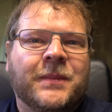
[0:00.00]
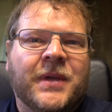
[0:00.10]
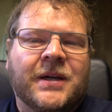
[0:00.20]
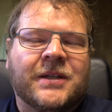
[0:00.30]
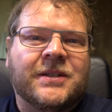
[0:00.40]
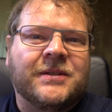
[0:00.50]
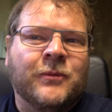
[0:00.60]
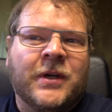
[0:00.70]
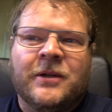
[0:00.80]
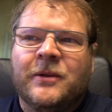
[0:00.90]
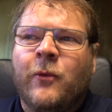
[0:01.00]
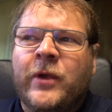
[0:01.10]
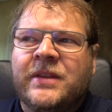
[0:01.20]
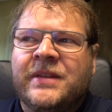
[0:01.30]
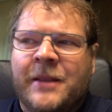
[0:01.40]
Because, well,
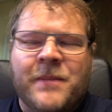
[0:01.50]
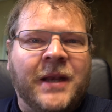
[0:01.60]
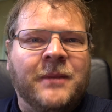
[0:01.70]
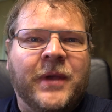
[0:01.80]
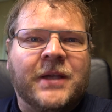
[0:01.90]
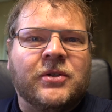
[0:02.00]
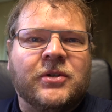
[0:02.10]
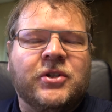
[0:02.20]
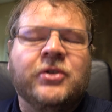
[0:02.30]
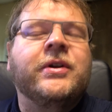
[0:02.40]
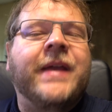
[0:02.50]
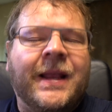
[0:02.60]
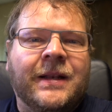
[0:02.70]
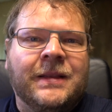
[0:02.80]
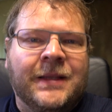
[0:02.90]
with that many pixels, you
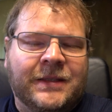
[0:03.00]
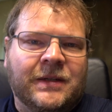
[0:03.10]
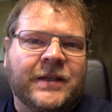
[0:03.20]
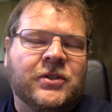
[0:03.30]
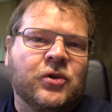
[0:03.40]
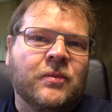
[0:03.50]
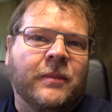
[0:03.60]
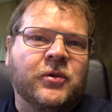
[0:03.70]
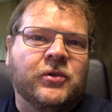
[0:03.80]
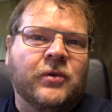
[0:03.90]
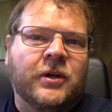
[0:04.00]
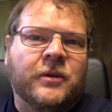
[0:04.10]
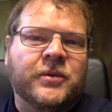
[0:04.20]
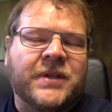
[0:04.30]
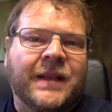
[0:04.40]
can literally zoom up to
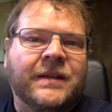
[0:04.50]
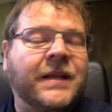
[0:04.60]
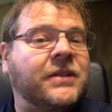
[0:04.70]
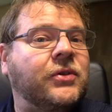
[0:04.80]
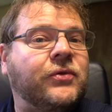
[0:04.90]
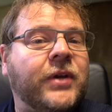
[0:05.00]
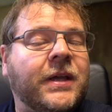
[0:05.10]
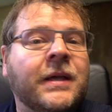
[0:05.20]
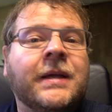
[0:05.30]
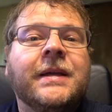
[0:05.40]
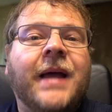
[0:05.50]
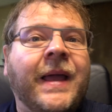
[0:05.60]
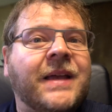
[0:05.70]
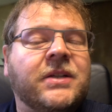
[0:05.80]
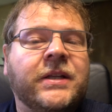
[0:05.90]
200%. And that's a trick
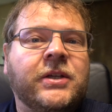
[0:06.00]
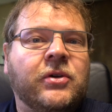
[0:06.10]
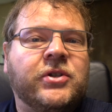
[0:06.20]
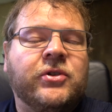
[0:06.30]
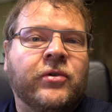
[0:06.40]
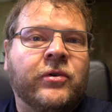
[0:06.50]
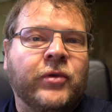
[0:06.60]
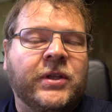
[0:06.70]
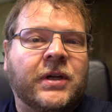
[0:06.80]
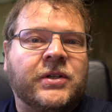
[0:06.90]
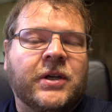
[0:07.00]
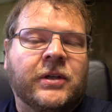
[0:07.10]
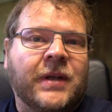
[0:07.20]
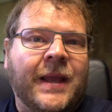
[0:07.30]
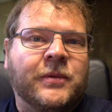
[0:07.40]
I actually use during retouching
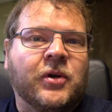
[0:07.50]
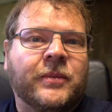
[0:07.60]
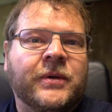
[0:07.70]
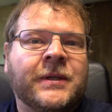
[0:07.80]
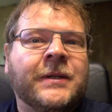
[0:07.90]
on the laptop.